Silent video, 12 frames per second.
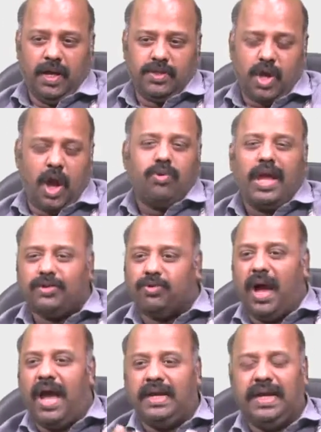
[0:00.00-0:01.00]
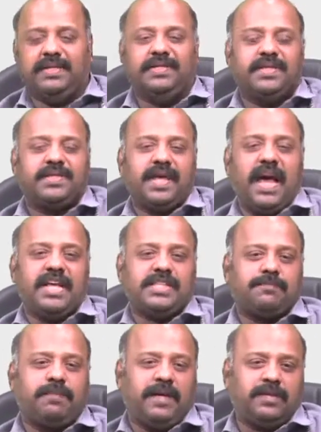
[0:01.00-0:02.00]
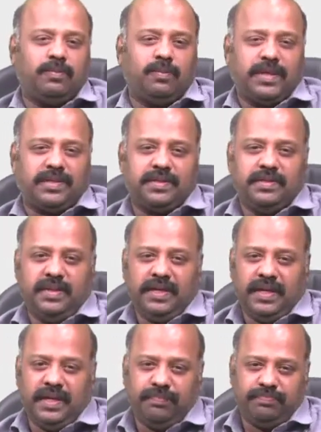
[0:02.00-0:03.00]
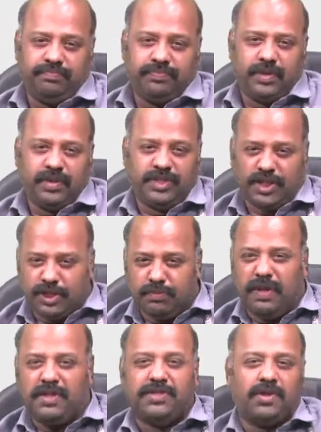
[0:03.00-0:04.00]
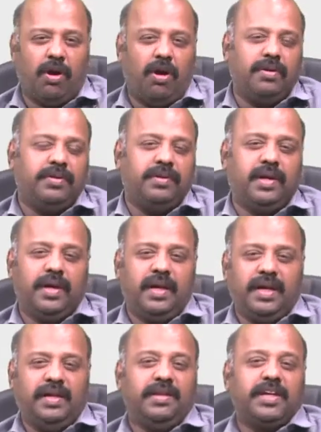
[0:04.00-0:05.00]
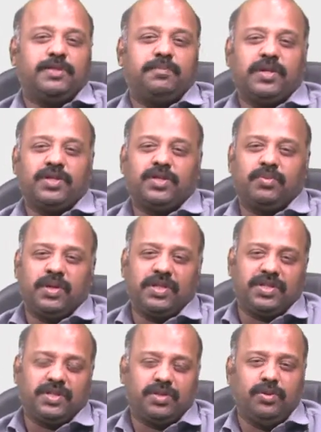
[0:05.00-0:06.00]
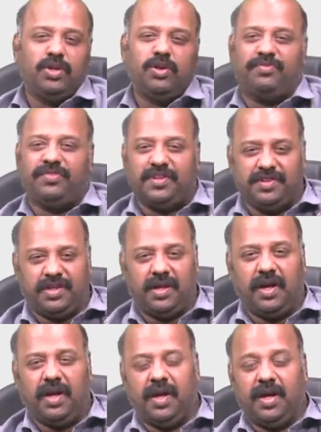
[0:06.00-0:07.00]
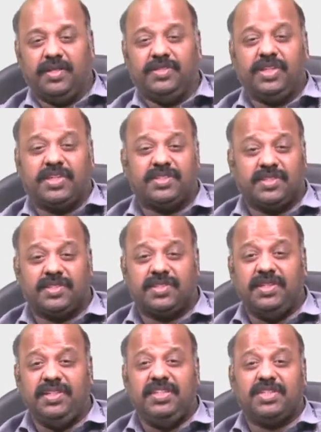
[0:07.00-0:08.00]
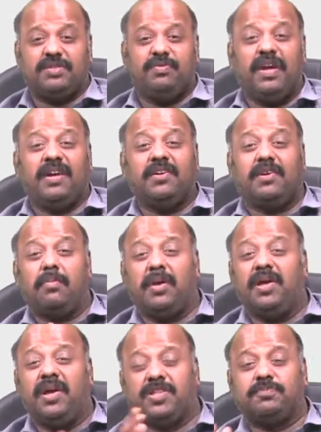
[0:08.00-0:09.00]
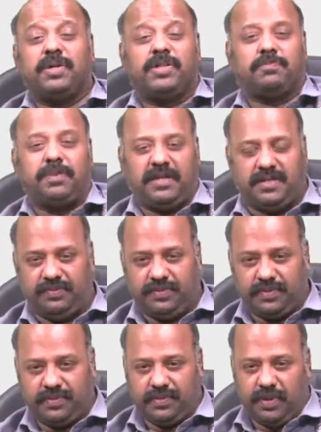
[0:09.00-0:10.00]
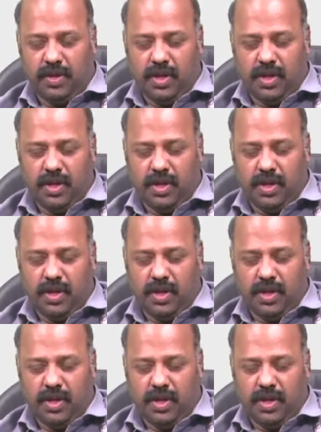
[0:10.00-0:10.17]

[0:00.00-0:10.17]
So I would like to highlight this aspect with the judgment on Indian Express versus Union of India, Justice E.S. Venkatramaya's perspectives.